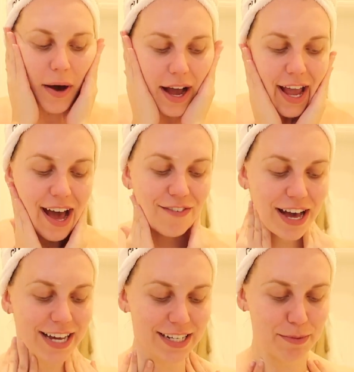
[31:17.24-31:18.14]
but I have
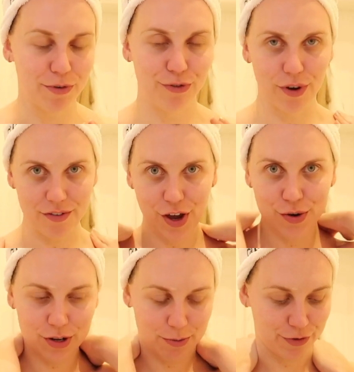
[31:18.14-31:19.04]
had it before. I've
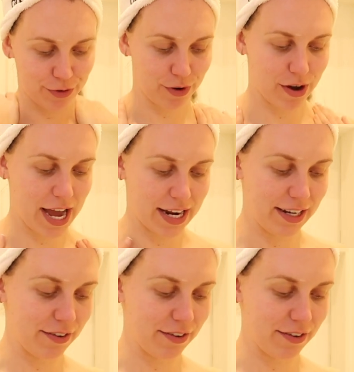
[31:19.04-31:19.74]
owned it before and I